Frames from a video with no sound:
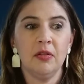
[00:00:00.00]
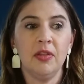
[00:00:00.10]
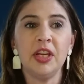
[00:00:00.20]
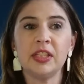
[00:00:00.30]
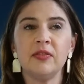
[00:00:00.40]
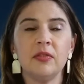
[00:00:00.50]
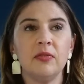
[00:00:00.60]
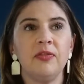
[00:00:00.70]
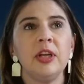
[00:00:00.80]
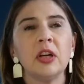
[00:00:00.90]
this
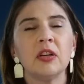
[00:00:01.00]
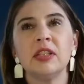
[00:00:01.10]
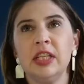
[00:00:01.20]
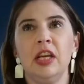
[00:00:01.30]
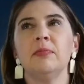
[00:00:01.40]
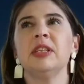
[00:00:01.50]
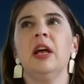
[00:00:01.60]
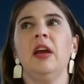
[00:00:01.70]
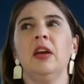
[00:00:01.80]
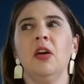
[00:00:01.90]
fear seems
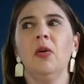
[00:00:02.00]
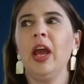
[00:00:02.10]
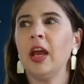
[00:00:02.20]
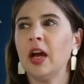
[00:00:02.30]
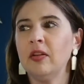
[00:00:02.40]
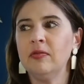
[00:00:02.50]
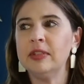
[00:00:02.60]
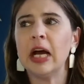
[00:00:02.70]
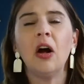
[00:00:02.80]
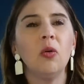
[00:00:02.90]
like, okay, I've
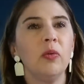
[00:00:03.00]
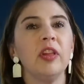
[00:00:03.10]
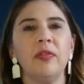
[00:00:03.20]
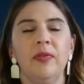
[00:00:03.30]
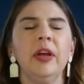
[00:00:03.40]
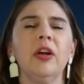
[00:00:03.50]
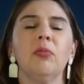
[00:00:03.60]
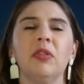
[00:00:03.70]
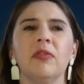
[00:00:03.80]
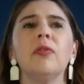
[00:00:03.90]
dealt with fear
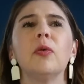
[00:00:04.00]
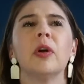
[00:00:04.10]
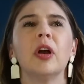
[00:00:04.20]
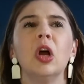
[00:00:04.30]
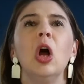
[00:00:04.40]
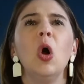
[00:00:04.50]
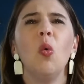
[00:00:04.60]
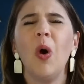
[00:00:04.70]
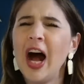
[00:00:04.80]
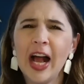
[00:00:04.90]
before.
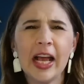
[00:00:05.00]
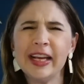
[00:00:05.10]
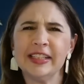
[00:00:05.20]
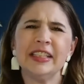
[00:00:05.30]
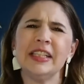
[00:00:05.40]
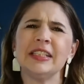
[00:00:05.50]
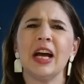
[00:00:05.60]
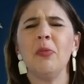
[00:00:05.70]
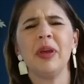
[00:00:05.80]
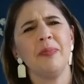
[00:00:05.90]
Why is this
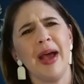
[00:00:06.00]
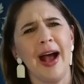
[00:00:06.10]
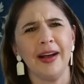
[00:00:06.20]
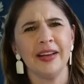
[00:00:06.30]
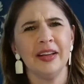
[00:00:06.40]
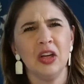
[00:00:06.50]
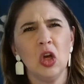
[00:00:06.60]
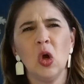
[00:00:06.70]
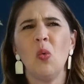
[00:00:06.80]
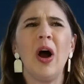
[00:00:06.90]
coming back?
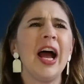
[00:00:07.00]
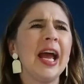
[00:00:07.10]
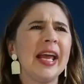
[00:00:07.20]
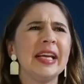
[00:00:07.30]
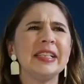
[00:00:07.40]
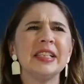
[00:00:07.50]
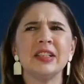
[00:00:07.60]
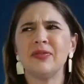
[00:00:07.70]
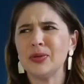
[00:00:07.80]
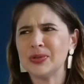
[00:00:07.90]
Why is
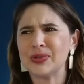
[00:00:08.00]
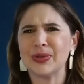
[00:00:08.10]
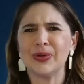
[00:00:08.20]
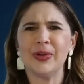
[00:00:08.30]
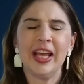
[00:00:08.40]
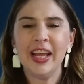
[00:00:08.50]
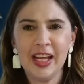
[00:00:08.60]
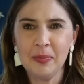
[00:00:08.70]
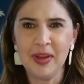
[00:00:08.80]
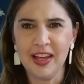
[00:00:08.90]
this full circle
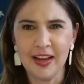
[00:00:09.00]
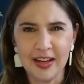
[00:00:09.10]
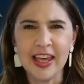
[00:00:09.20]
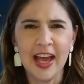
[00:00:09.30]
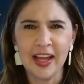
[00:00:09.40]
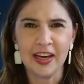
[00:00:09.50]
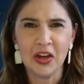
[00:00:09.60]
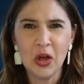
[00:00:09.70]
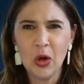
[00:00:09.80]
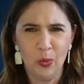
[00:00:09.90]
hitting me again
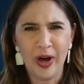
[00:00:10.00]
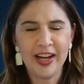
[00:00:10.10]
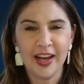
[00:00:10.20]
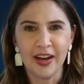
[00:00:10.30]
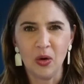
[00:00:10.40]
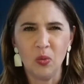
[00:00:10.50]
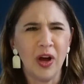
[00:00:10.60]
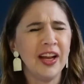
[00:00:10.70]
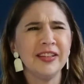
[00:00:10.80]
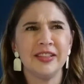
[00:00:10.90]
right now?
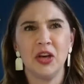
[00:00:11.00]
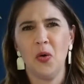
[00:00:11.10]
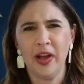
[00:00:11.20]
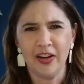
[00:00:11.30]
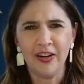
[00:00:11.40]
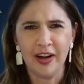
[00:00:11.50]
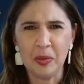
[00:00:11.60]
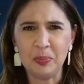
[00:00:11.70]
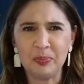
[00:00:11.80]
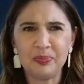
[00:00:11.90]
What is going
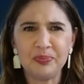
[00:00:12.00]
on?